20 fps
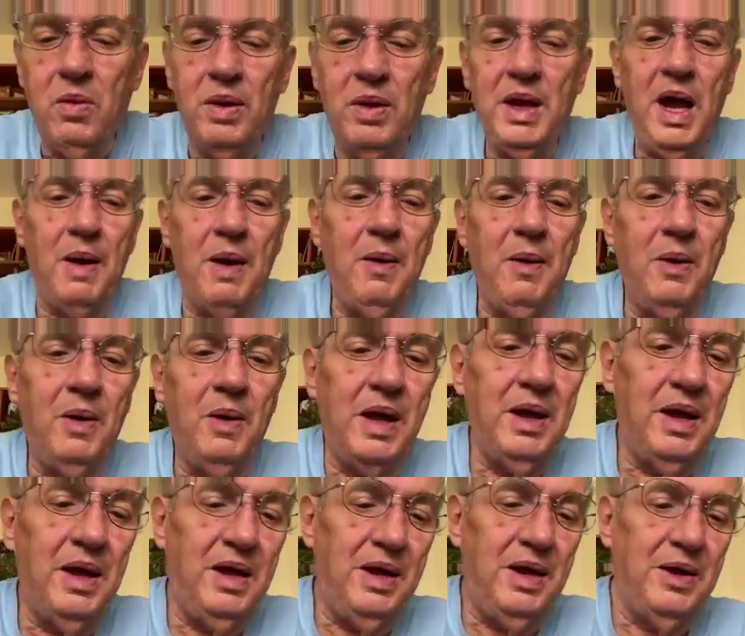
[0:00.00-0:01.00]
Oh, yeah.
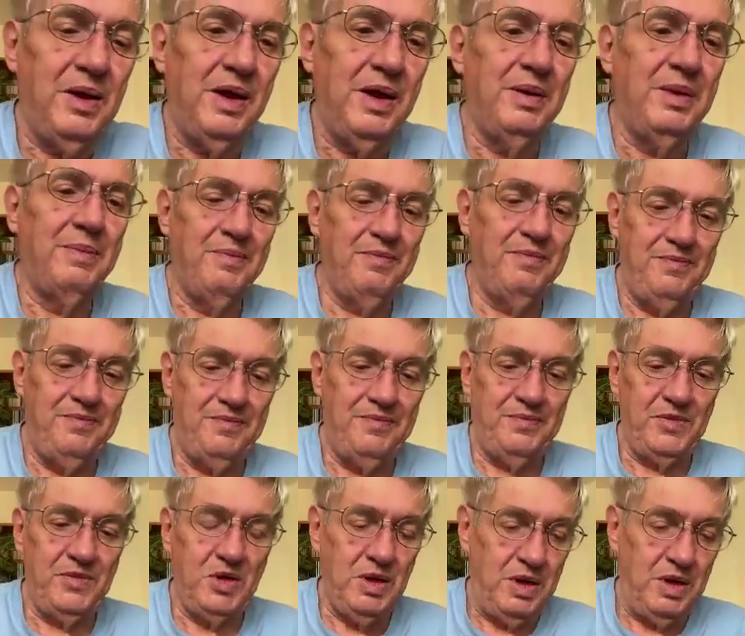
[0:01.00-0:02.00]
Okay, I can hear you. Yeah.
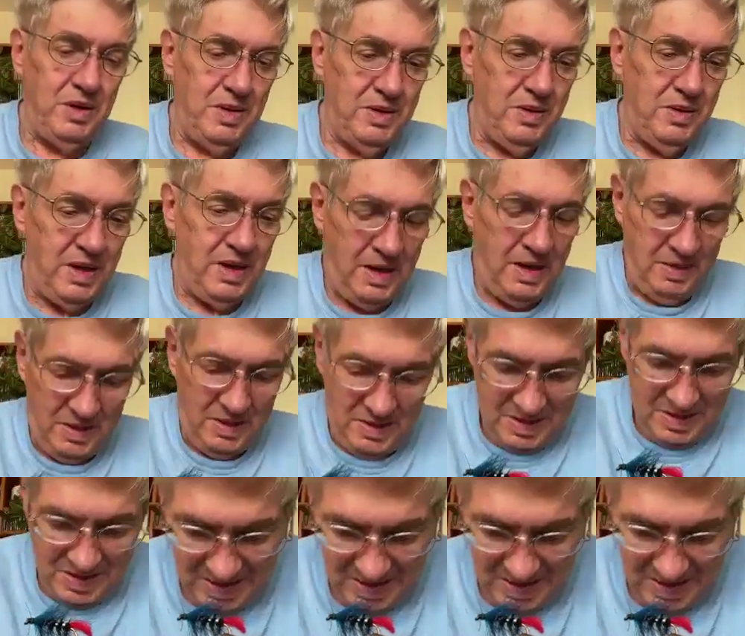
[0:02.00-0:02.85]
Good. Okay.